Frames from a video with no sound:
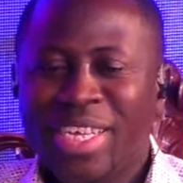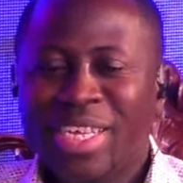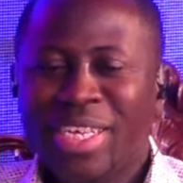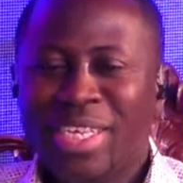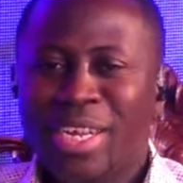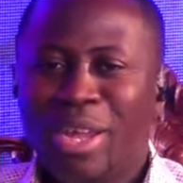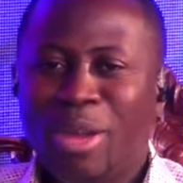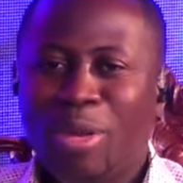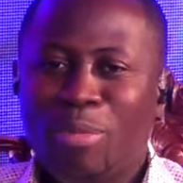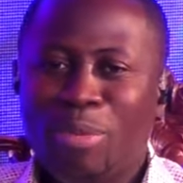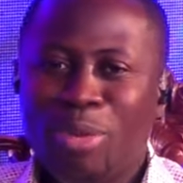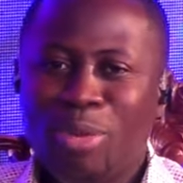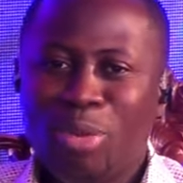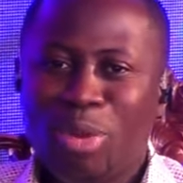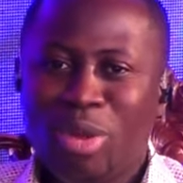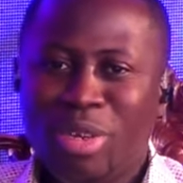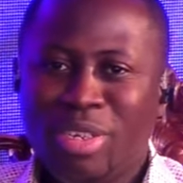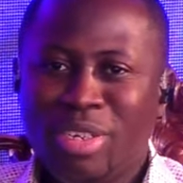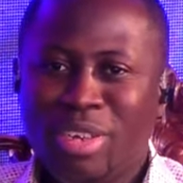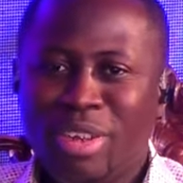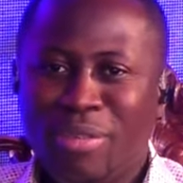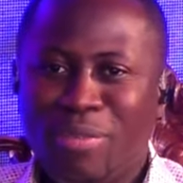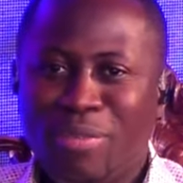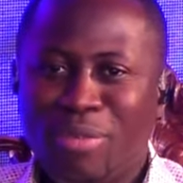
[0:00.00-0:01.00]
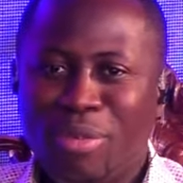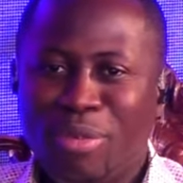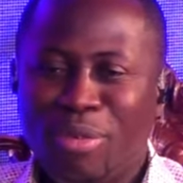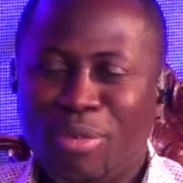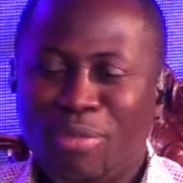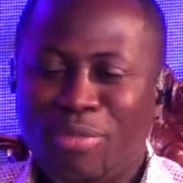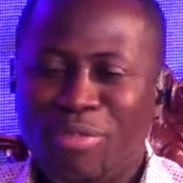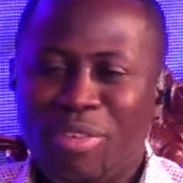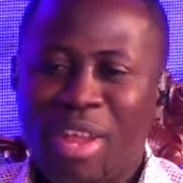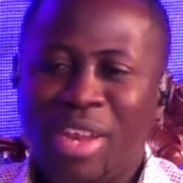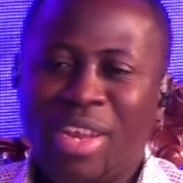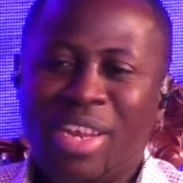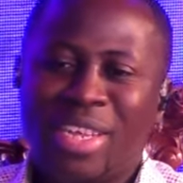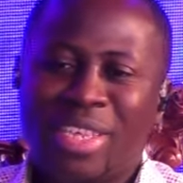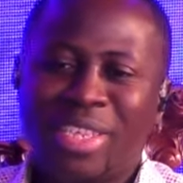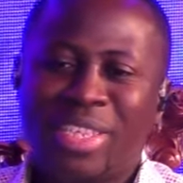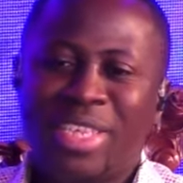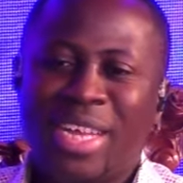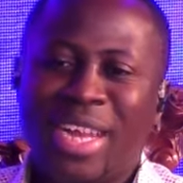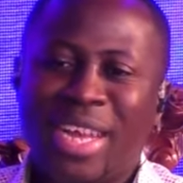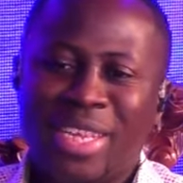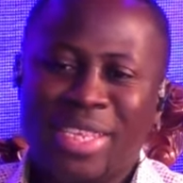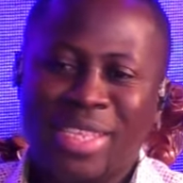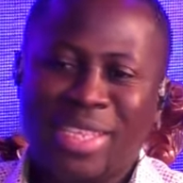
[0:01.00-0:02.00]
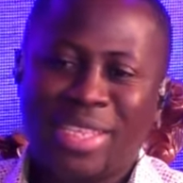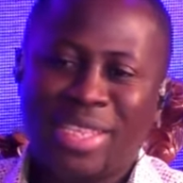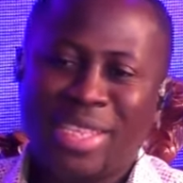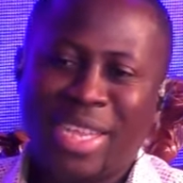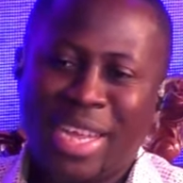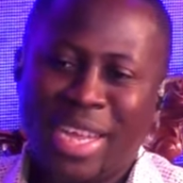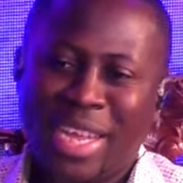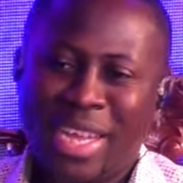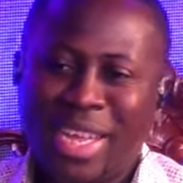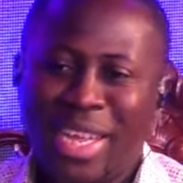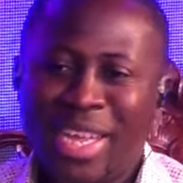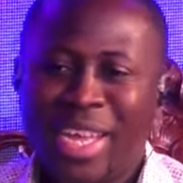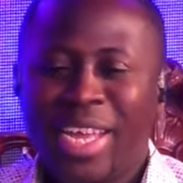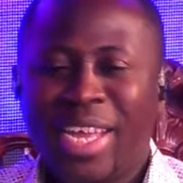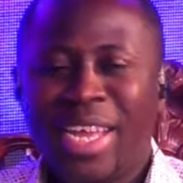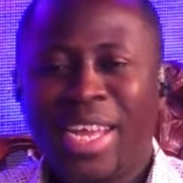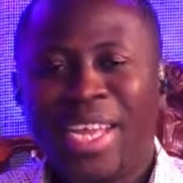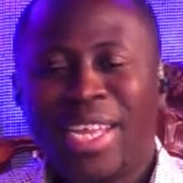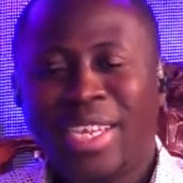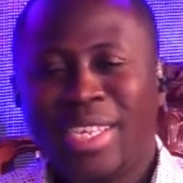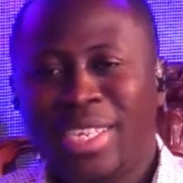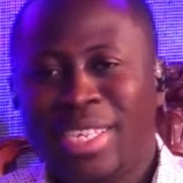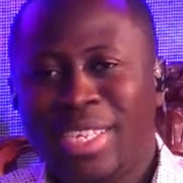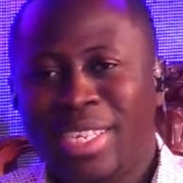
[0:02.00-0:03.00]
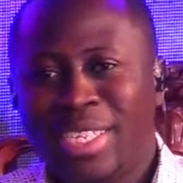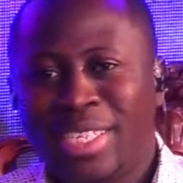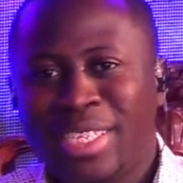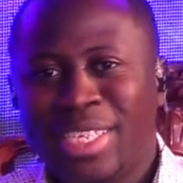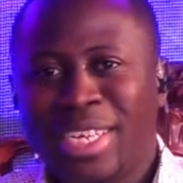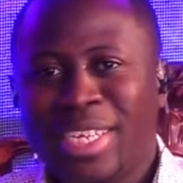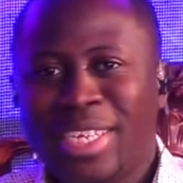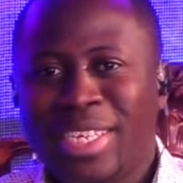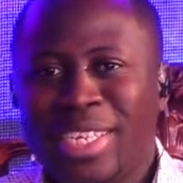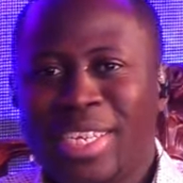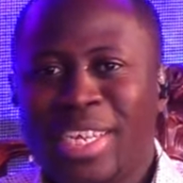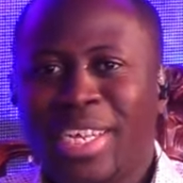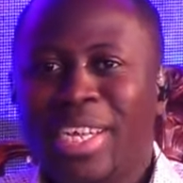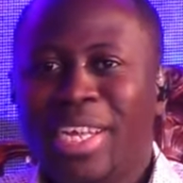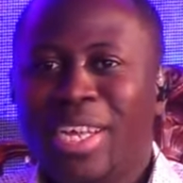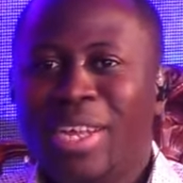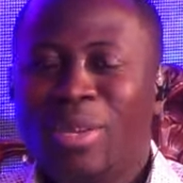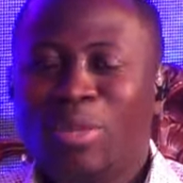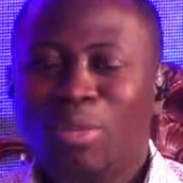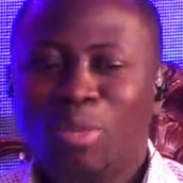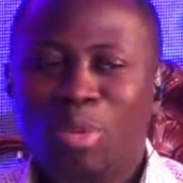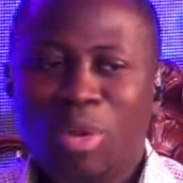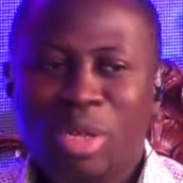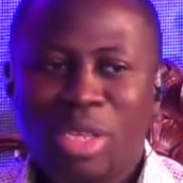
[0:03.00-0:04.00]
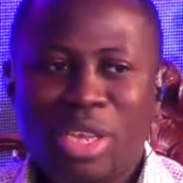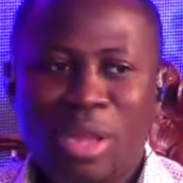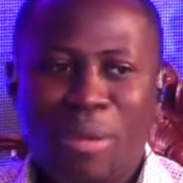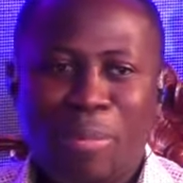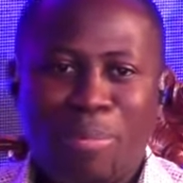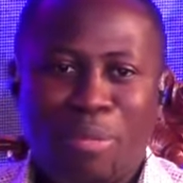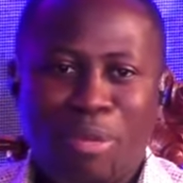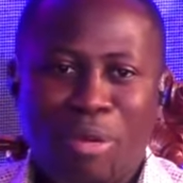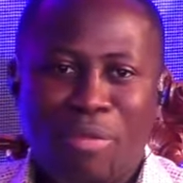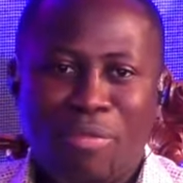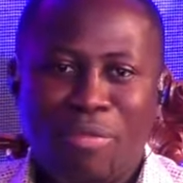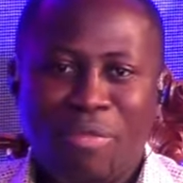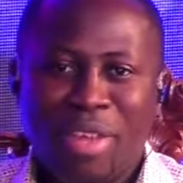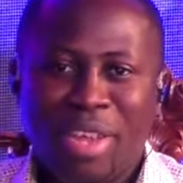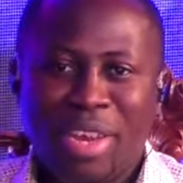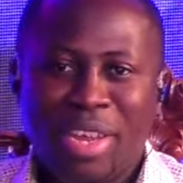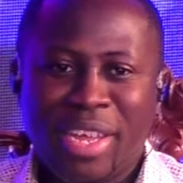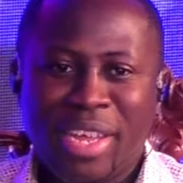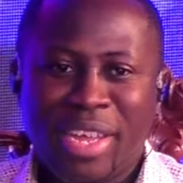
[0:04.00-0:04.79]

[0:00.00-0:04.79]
That'll be wonderful. Valentine's Day edition with the prophetic.